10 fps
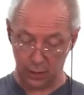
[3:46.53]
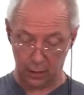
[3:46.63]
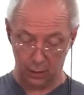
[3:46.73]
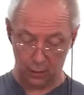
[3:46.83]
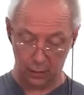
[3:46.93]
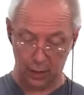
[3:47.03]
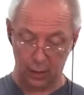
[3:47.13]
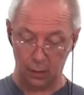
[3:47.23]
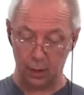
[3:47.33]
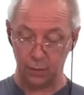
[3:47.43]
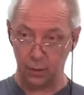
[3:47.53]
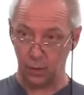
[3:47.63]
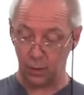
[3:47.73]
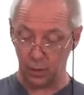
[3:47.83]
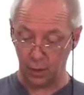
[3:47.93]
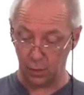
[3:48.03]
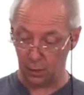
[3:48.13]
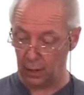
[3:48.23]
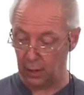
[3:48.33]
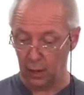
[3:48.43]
and along there, and I'll have a third section.